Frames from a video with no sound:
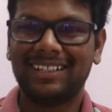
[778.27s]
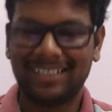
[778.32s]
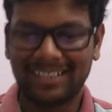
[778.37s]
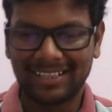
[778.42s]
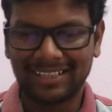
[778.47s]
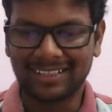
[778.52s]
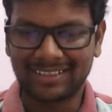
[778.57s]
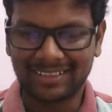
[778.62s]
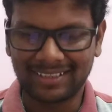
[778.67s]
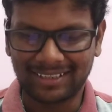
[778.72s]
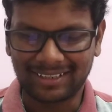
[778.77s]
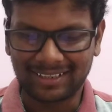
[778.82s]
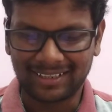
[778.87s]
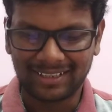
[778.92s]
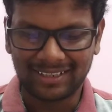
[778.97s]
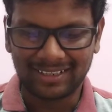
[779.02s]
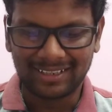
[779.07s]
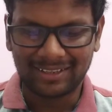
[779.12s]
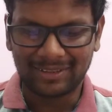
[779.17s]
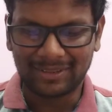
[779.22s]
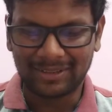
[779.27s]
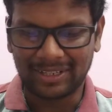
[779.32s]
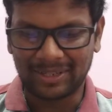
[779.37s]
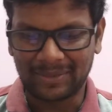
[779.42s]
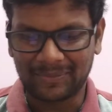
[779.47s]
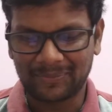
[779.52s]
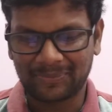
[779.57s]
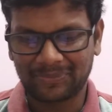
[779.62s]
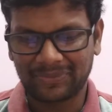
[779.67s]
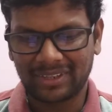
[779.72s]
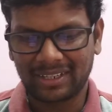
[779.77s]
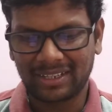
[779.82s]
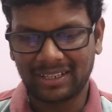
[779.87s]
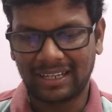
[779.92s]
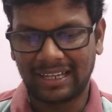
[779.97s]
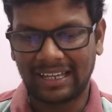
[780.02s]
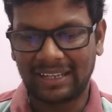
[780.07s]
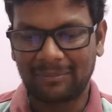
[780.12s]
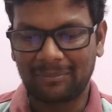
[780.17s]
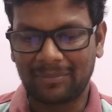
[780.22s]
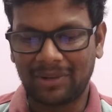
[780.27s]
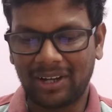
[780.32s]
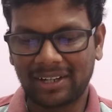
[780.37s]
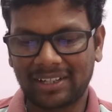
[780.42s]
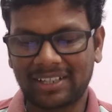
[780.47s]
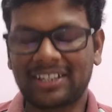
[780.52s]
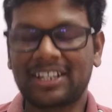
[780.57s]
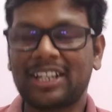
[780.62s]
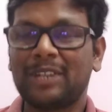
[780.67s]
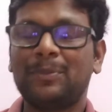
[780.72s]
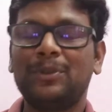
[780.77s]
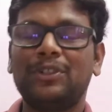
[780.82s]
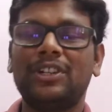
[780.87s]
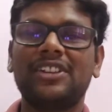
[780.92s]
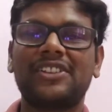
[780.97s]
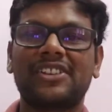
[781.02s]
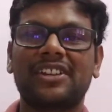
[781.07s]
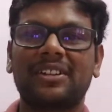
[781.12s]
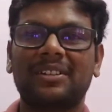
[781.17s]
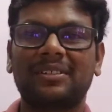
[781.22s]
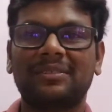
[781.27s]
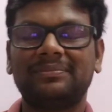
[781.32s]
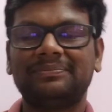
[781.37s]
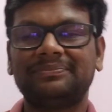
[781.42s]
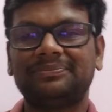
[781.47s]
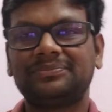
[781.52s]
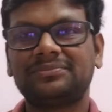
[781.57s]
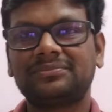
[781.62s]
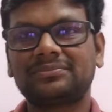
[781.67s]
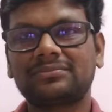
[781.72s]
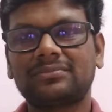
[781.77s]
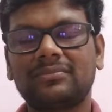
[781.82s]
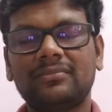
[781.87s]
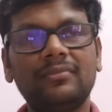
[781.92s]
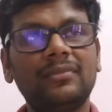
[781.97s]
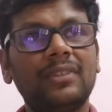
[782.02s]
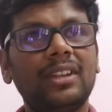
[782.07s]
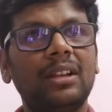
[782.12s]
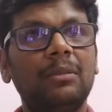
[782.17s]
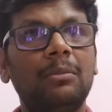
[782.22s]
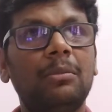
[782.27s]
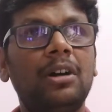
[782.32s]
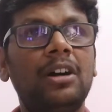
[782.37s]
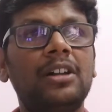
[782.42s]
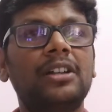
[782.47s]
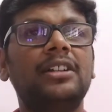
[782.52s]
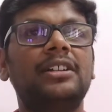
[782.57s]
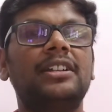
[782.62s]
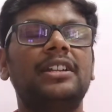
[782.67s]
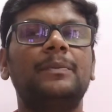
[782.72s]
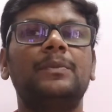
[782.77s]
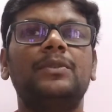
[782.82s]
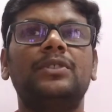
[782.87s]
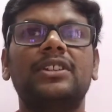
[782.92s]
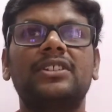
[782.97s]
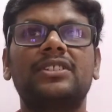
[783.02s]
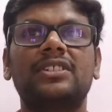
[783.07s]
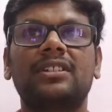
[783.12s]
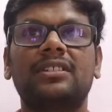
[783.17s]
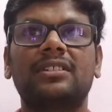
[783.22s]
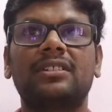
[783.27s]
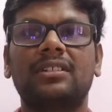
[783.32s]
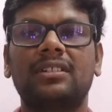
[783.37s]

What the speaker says: Isn't it? Okay. And market reputation. Market reputation.